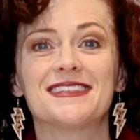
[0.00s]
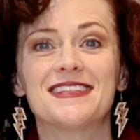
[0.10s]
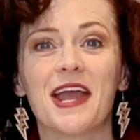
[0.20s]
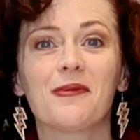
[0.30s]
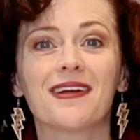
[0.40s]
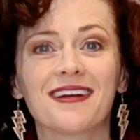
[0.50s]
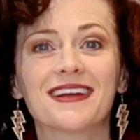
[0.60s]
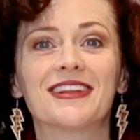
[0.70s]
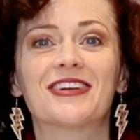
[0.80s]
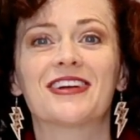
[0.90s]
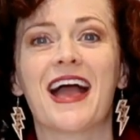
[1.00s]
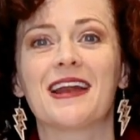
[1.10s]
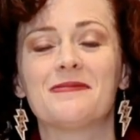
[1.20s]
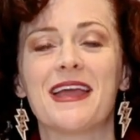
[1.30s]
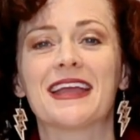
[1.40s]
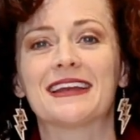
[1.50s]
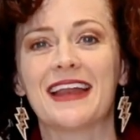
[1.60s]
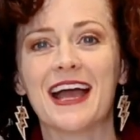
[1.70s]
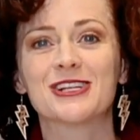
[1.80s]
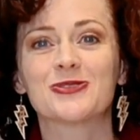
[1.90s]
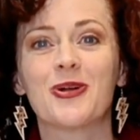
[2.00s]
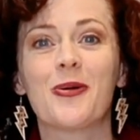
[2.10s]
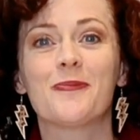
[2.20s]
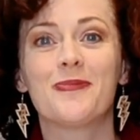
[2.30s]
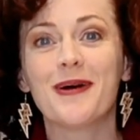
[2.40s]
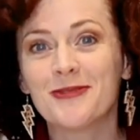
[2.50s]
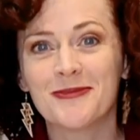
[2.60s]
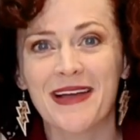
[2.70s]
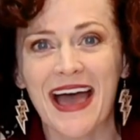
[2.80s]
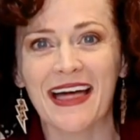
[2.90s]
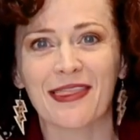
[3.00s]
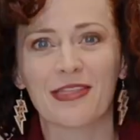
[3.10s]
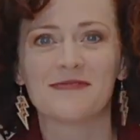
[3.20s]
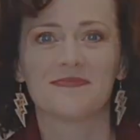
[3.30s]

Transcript: Today we're going to learn how to make natural bubble bath.